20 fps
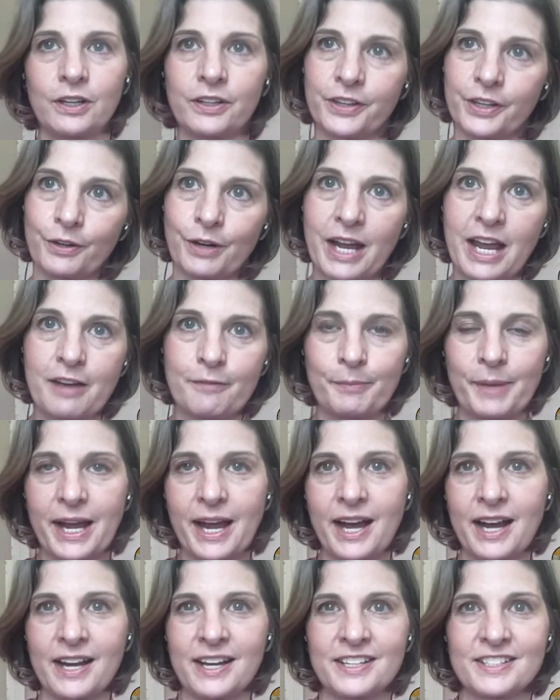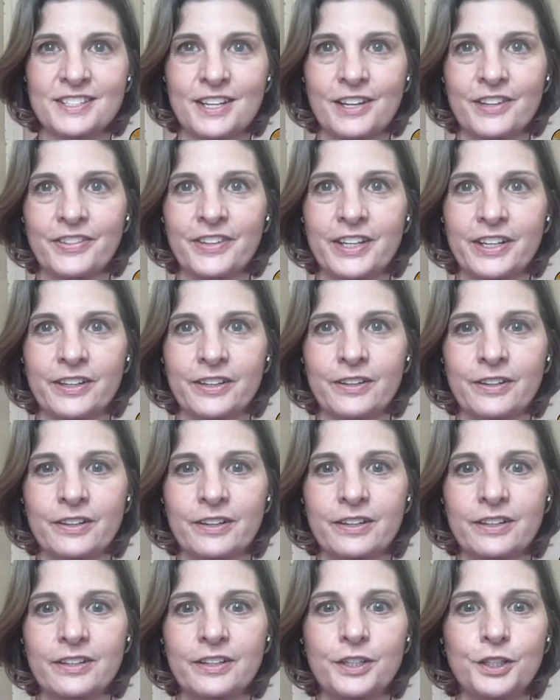although I have my eyes on their
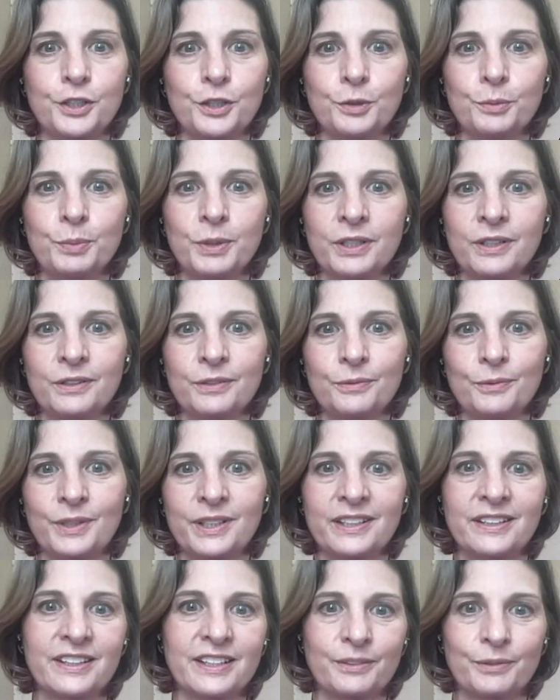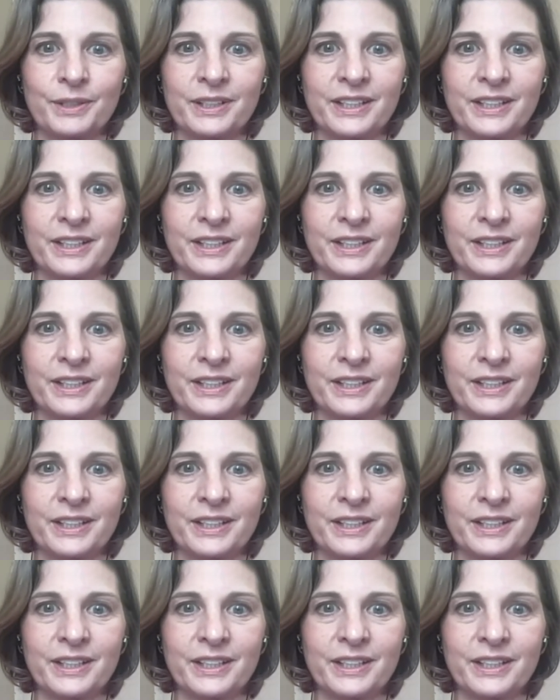cube one, the one